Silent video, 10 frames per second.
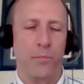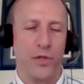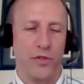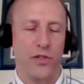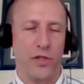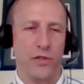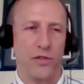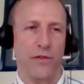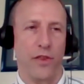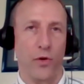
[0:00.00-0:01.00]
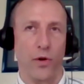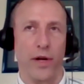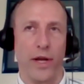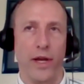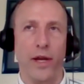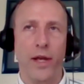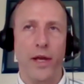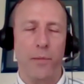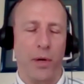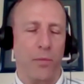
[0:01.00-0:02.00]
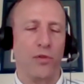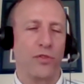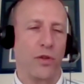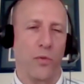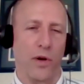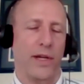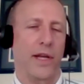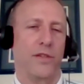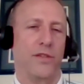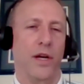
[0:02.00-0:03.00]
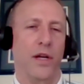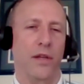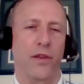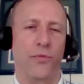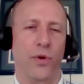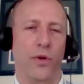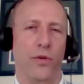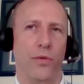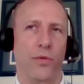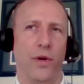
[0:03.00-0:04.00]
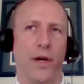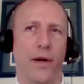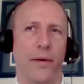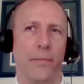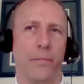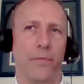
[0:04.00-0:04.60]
positions of authority, but most of the work gets done through um,